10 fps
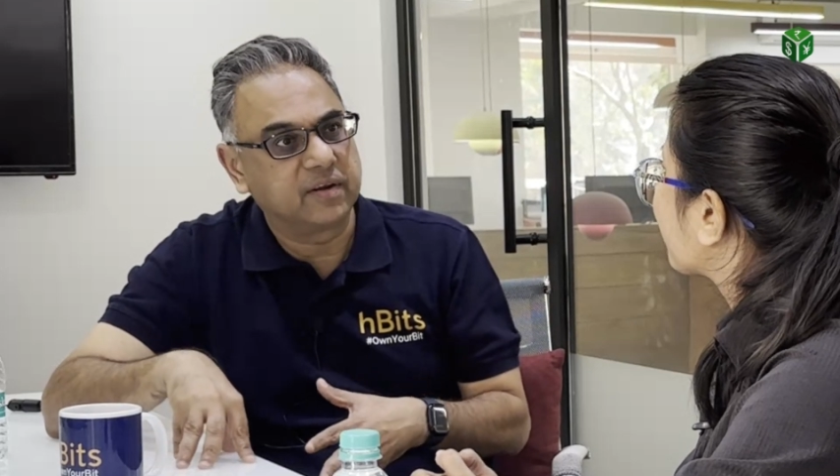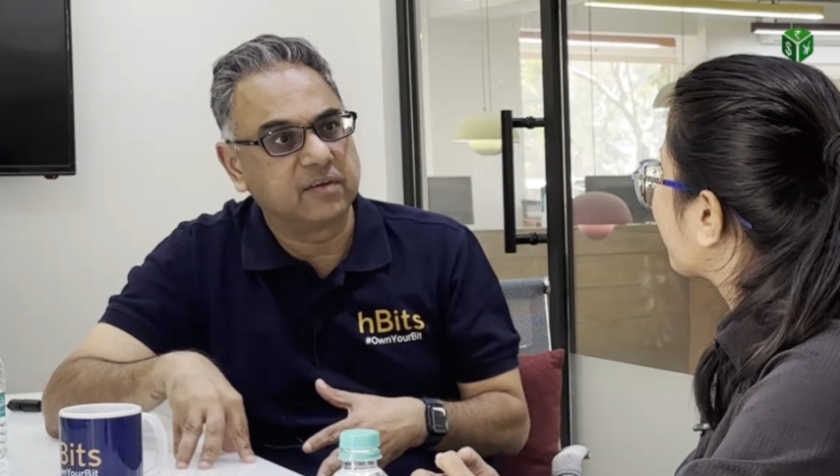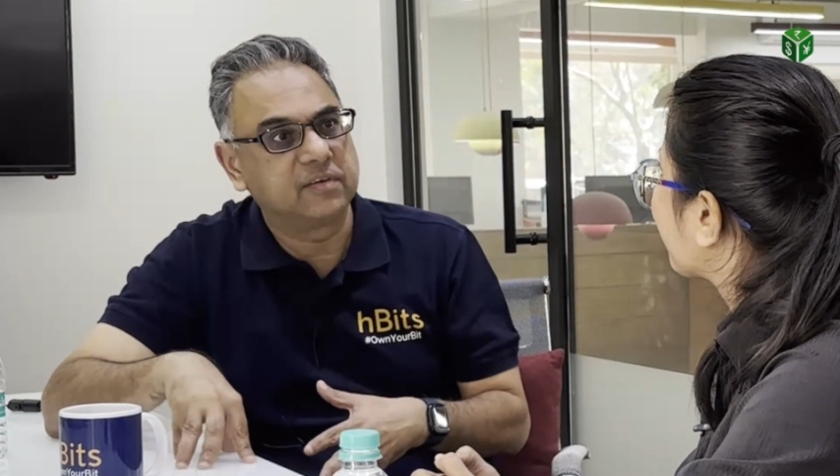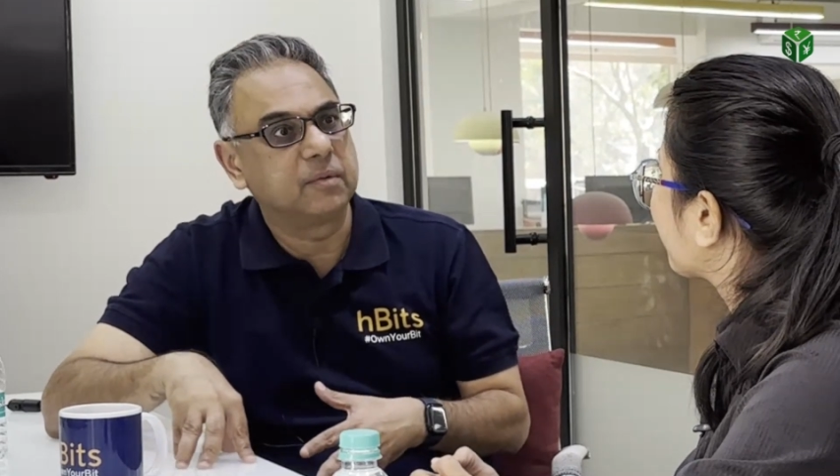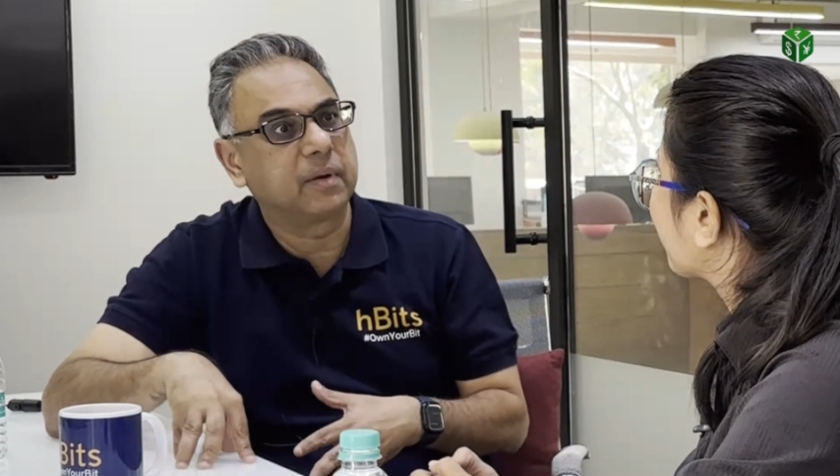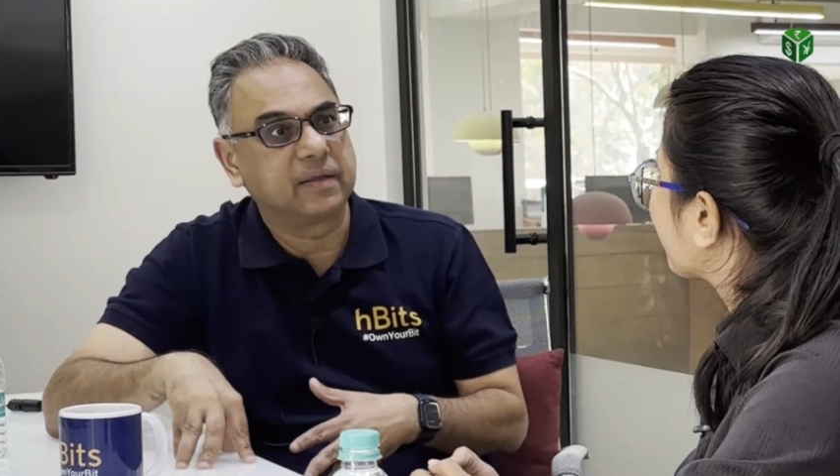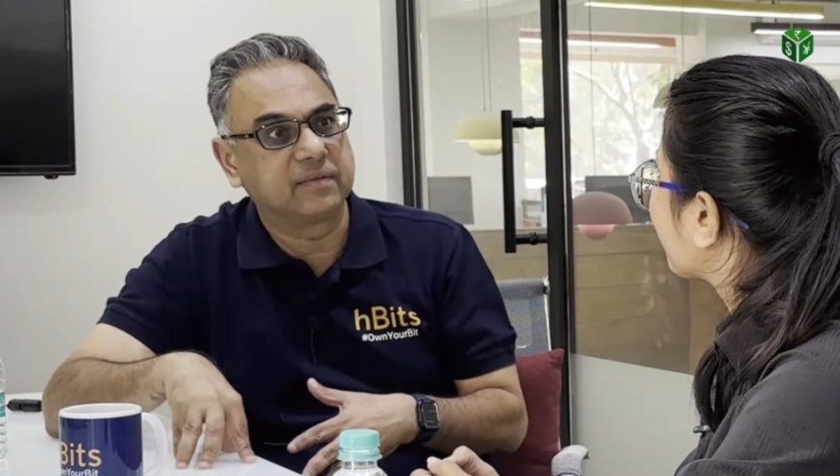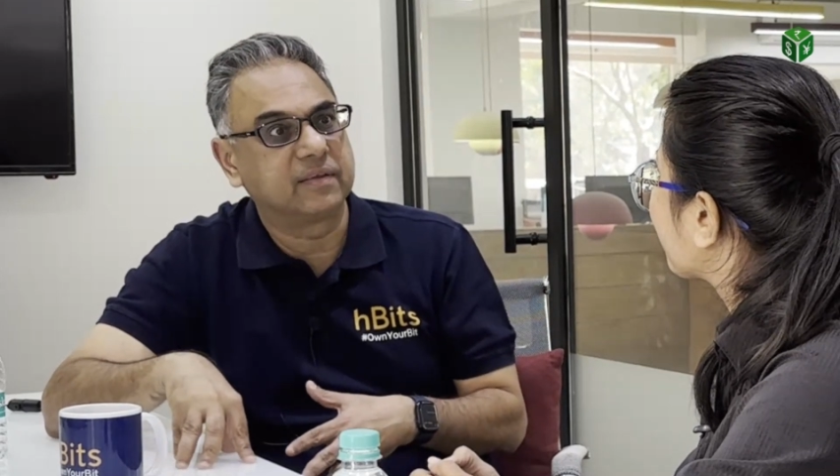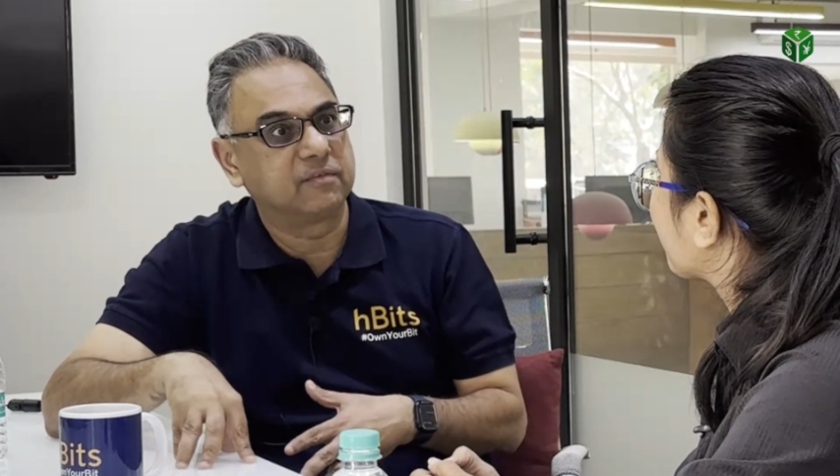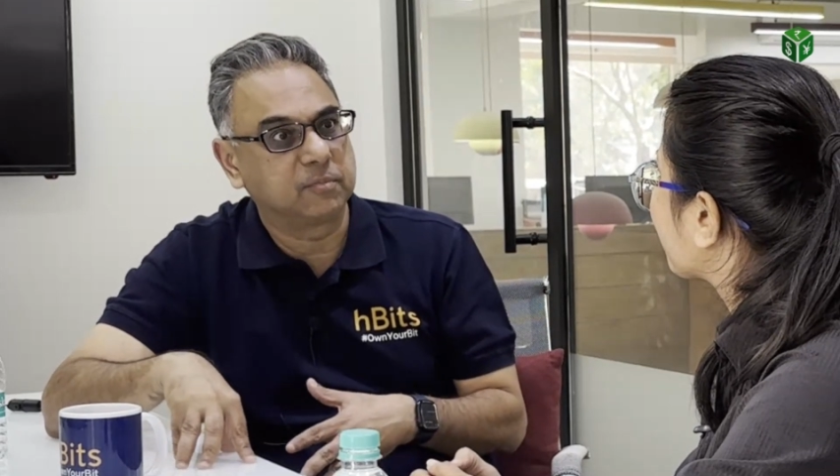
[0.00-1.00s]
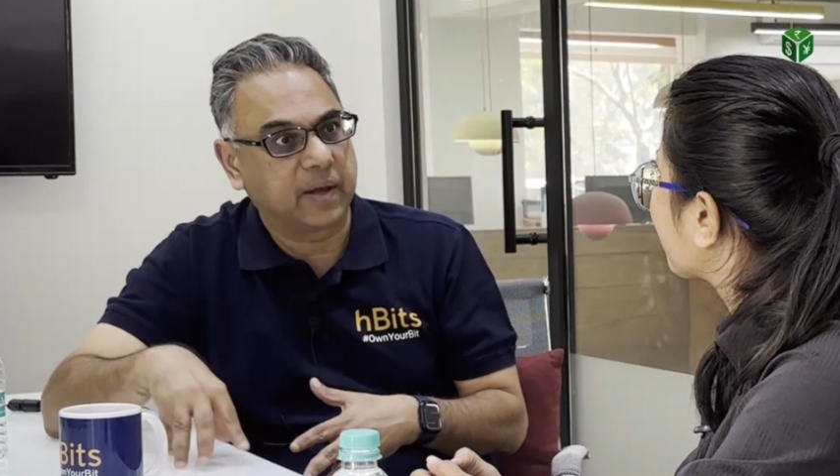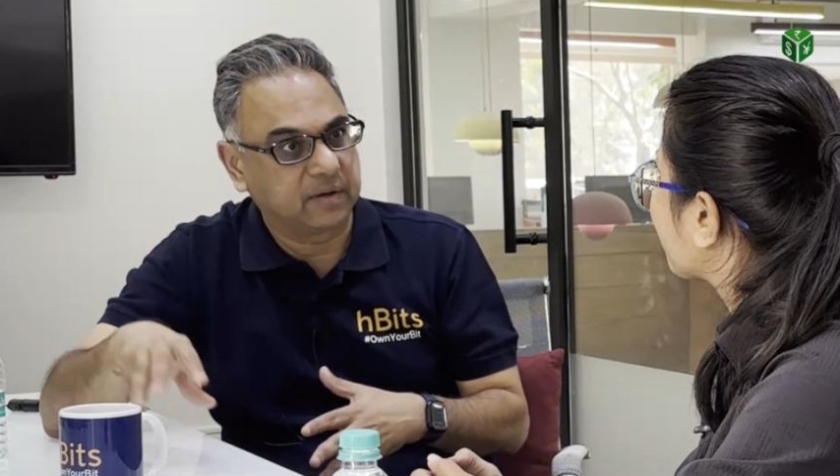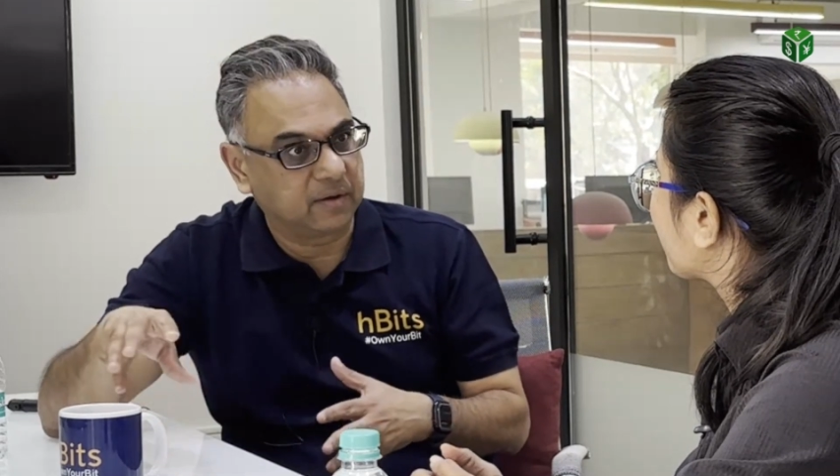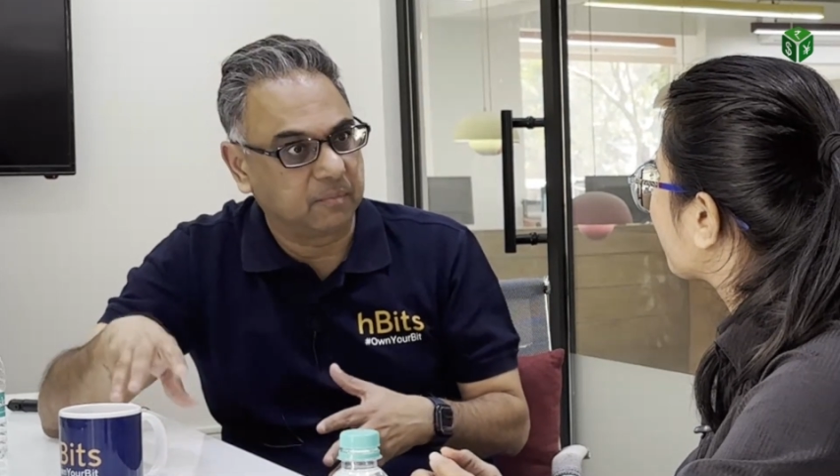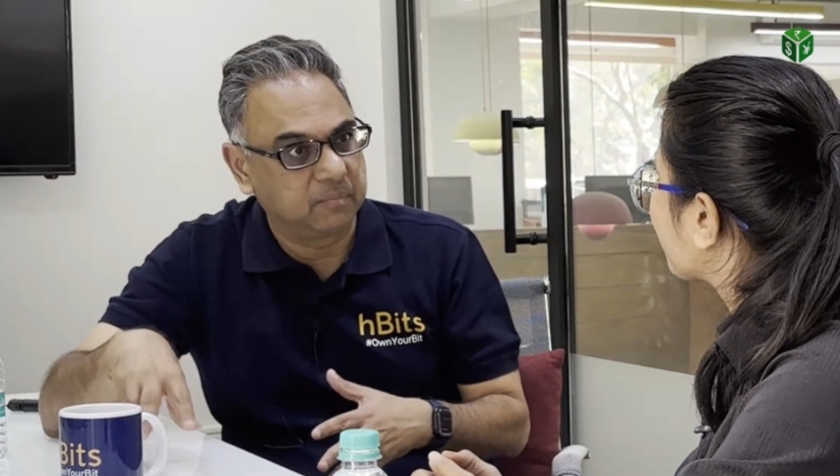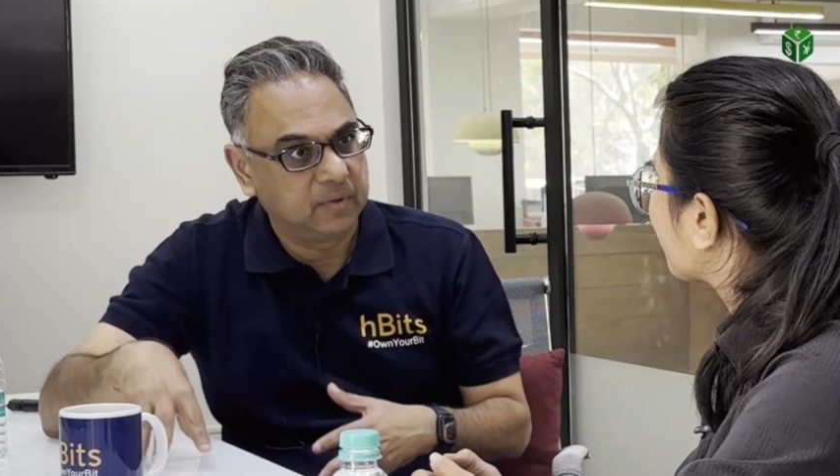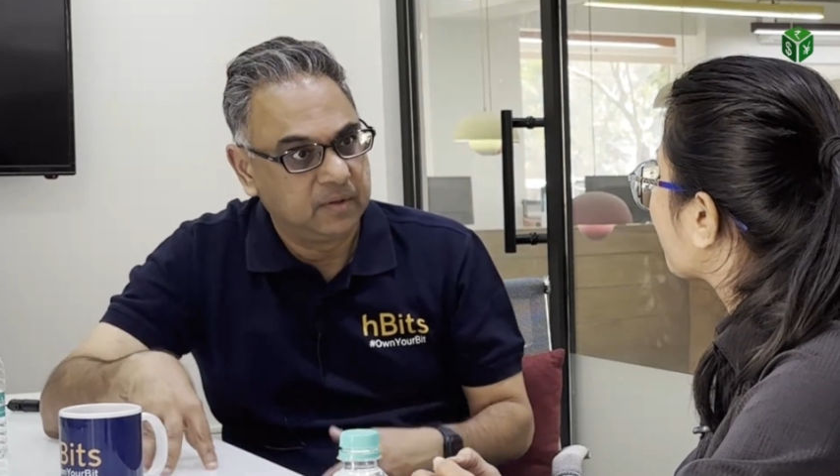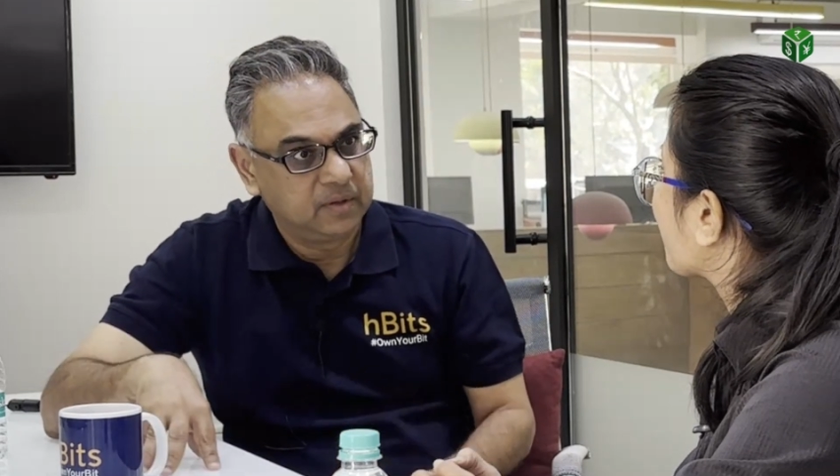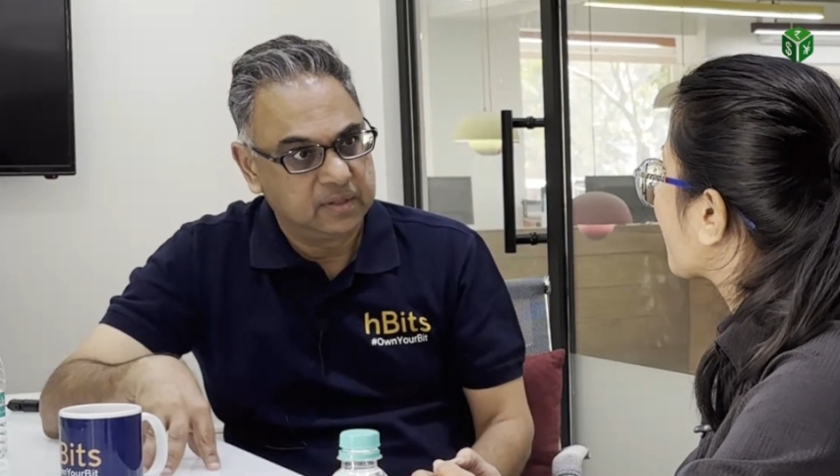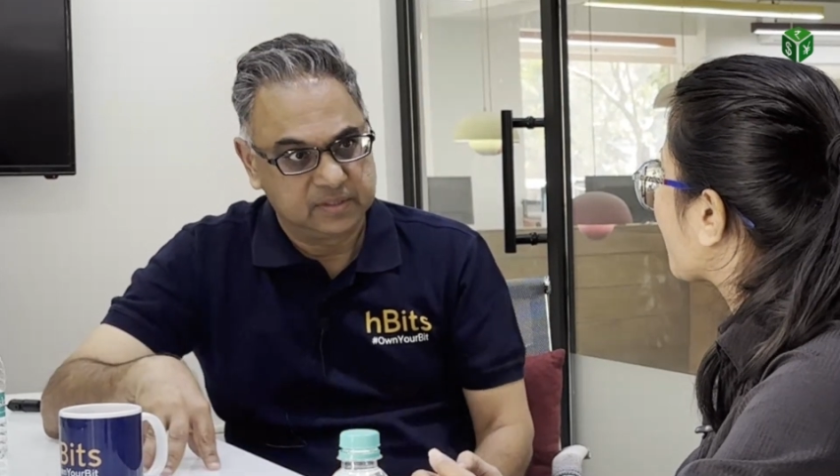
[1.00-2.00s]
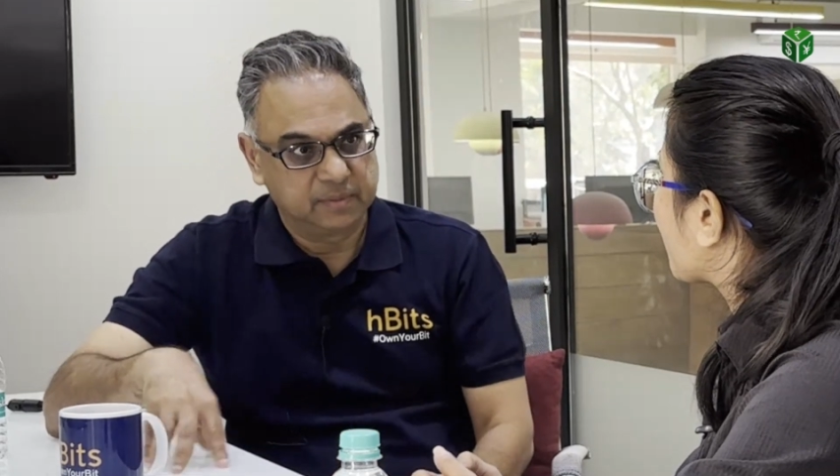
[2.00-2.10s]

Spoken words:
so residential prices have spiked up.